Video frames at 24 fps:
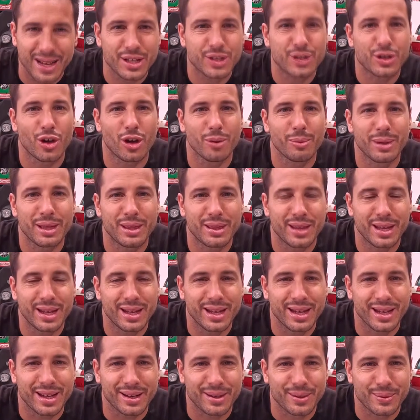and it's got me
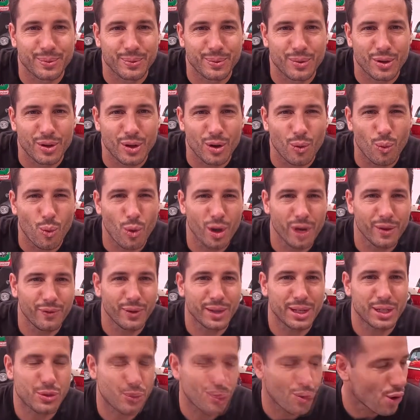thinking, what if
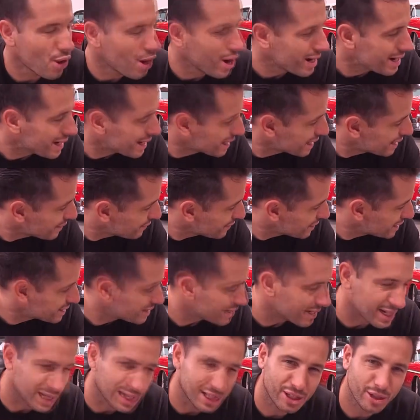we try and give this
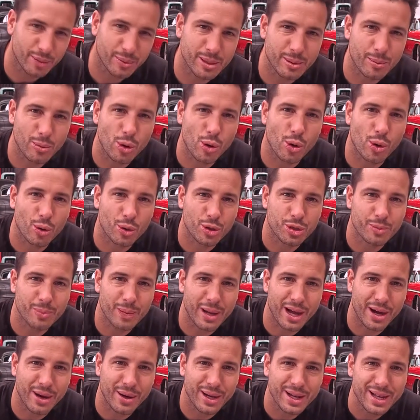thing a little bit more
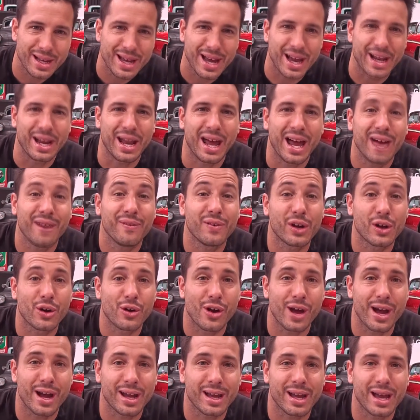horsepower and have a
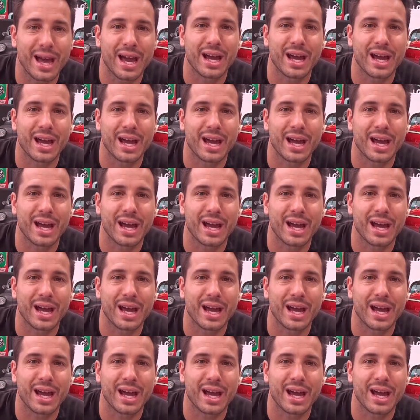crack